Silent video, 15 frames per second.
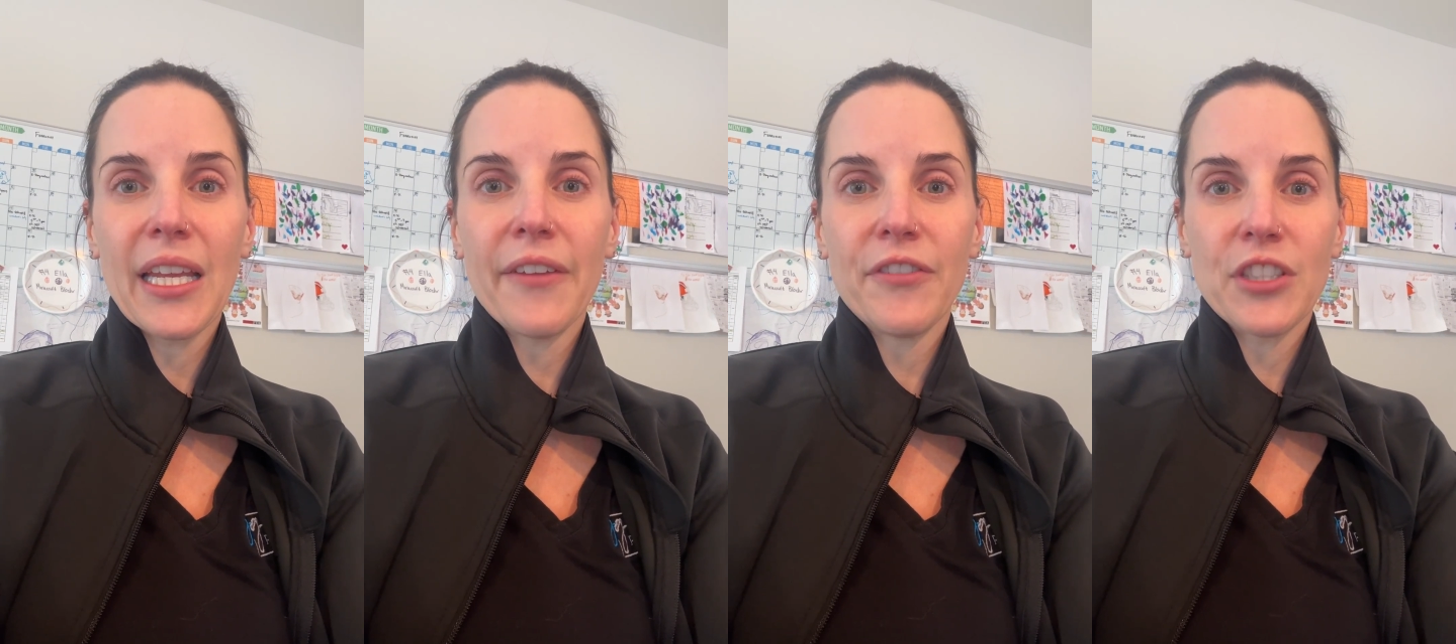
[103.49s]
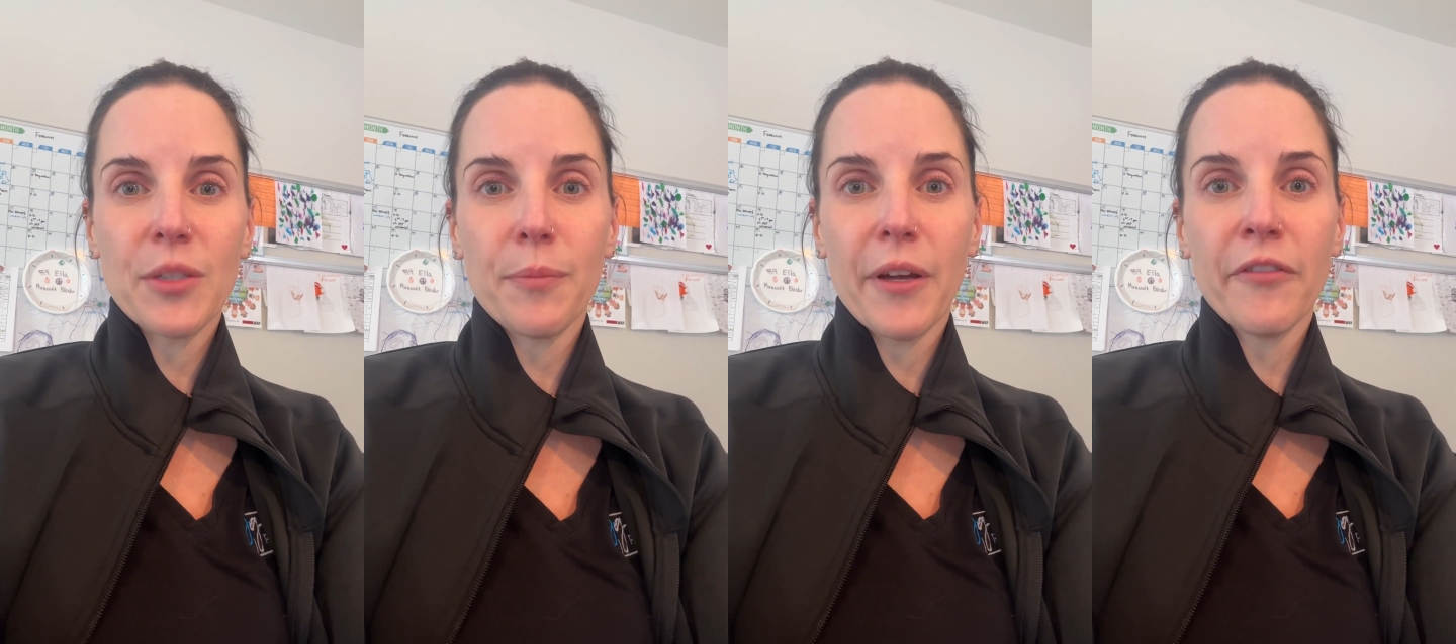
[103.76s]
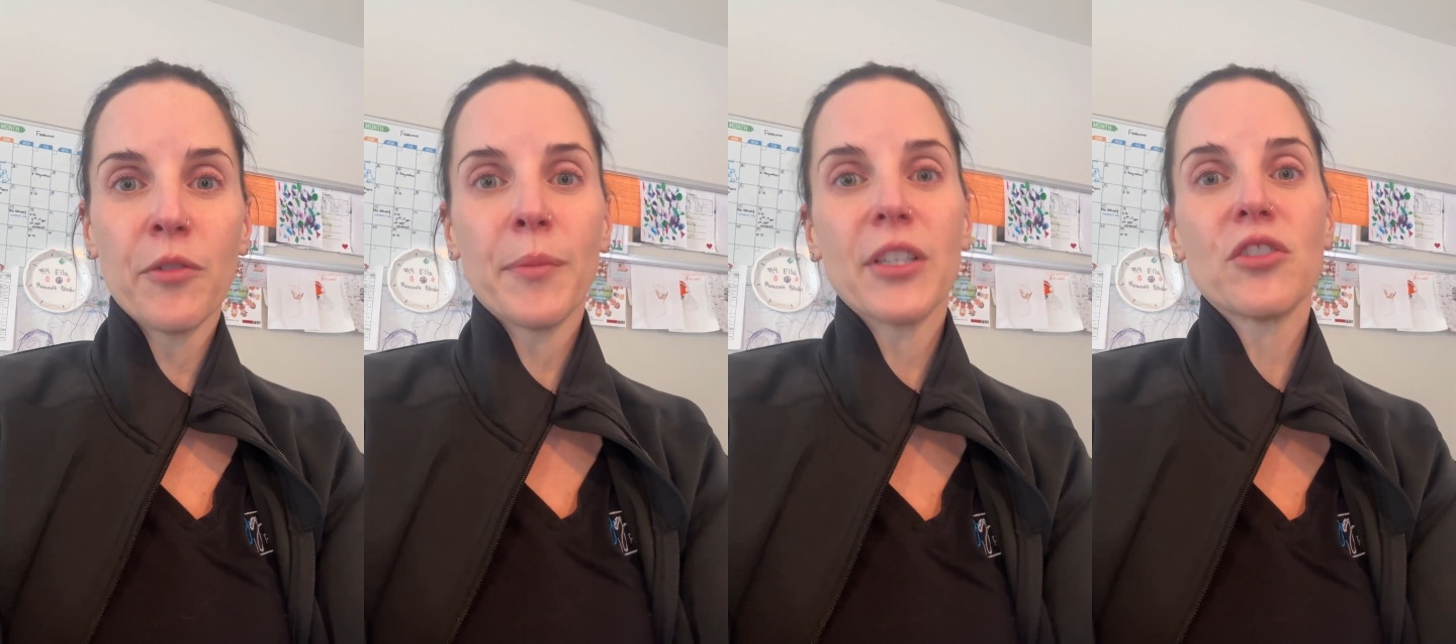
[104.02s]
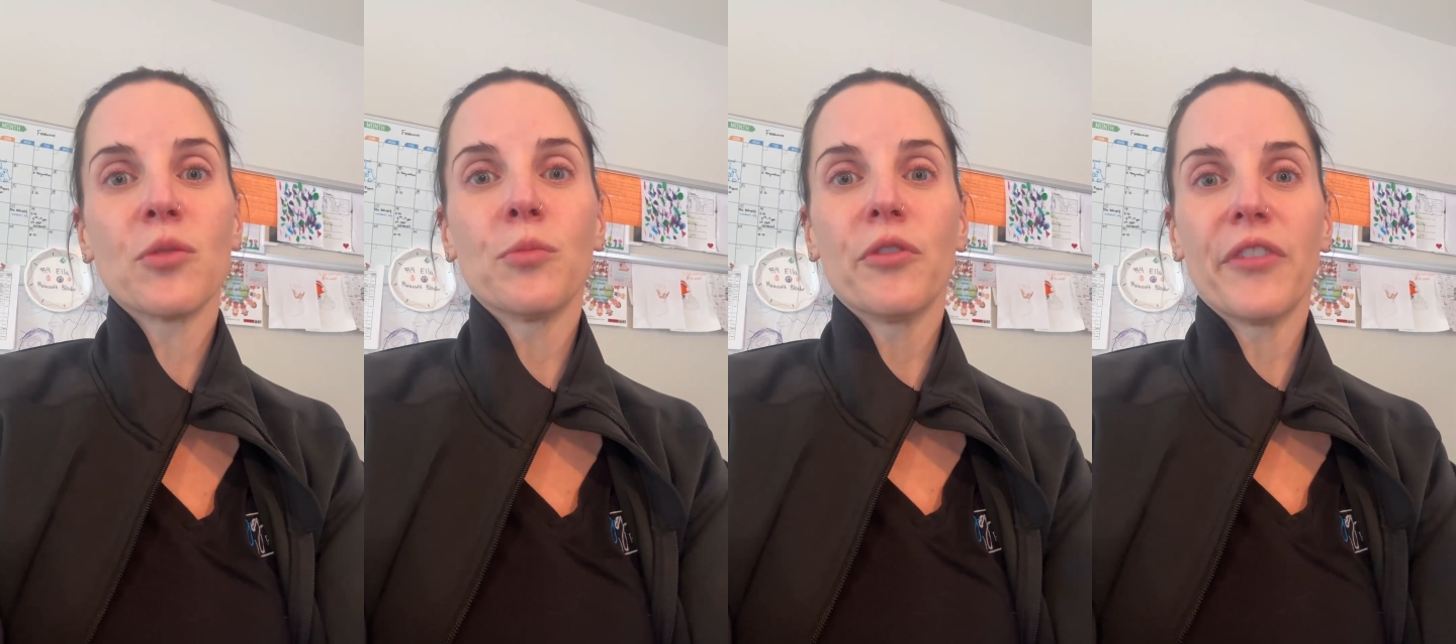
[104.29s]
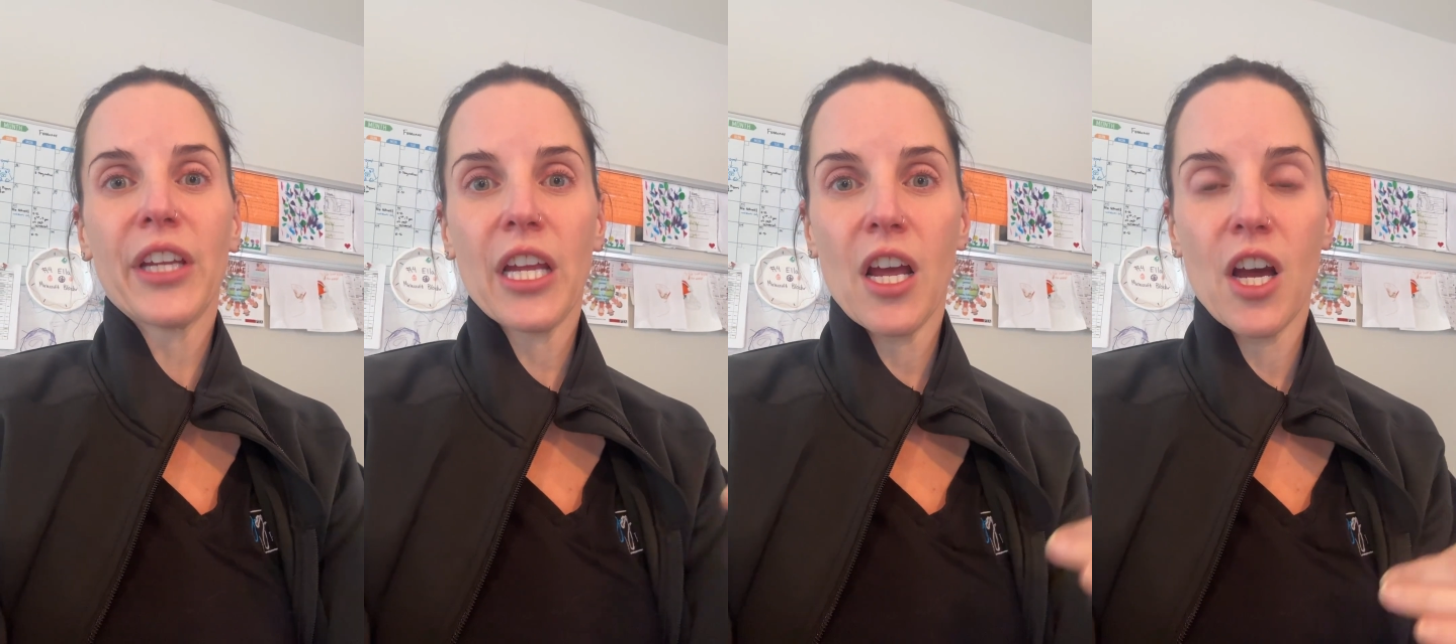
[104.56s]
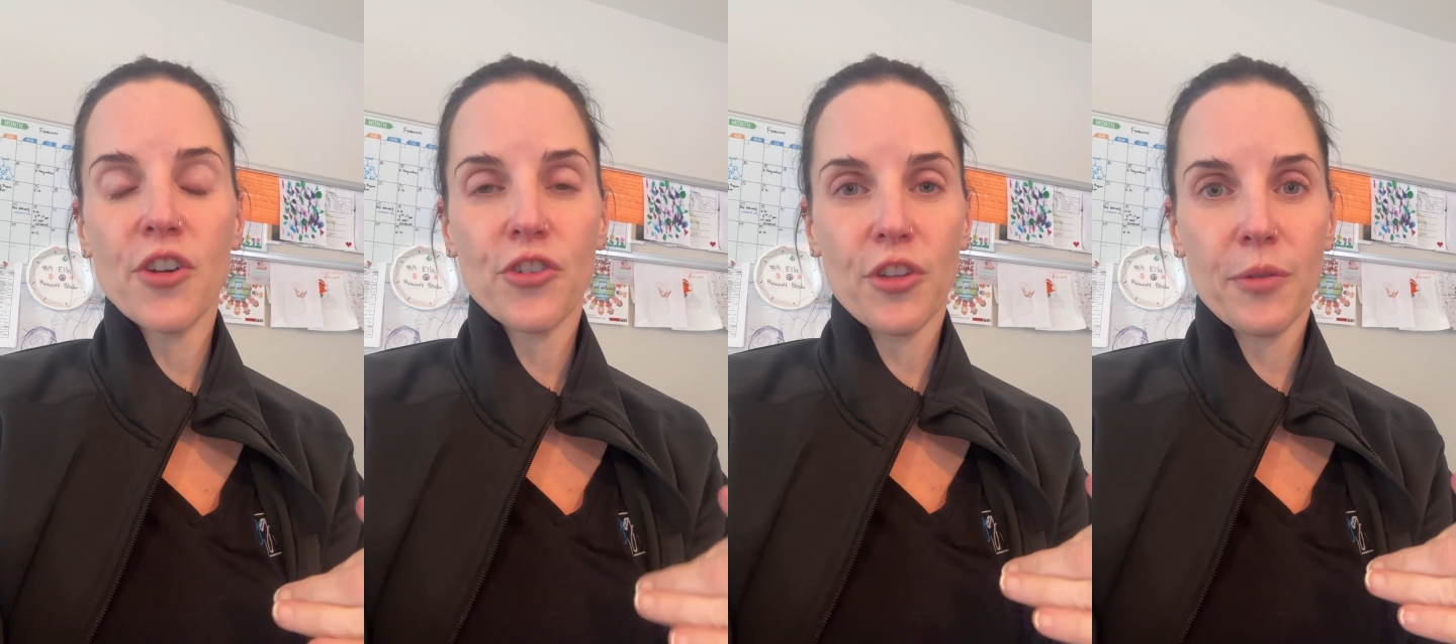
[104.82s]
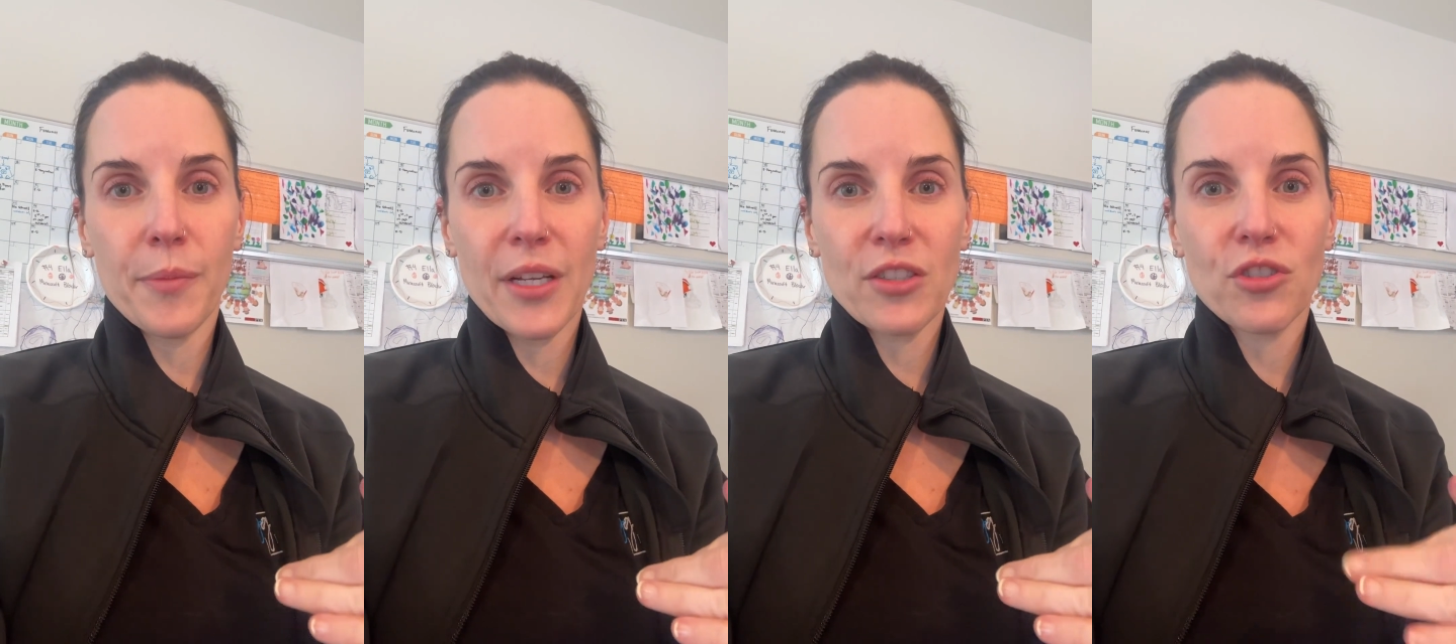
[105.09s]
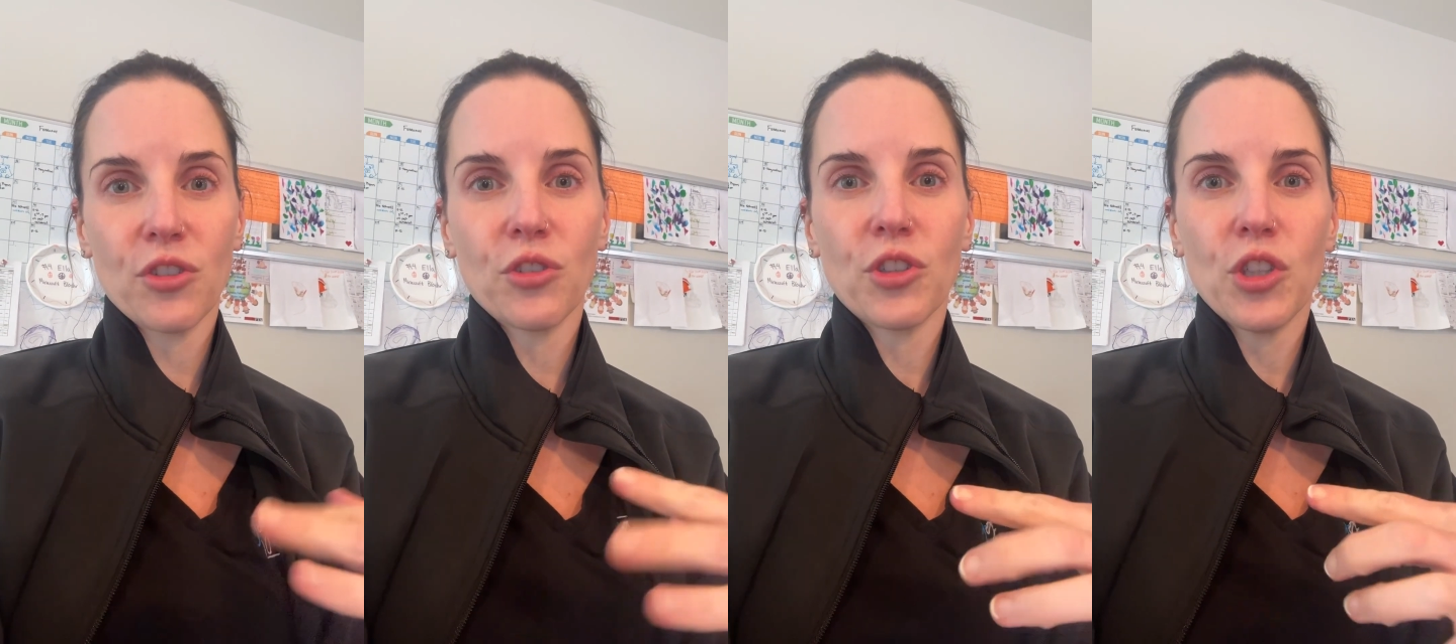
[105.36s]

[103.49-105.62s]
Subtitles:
if it's above the muscle, moving it under the muscle.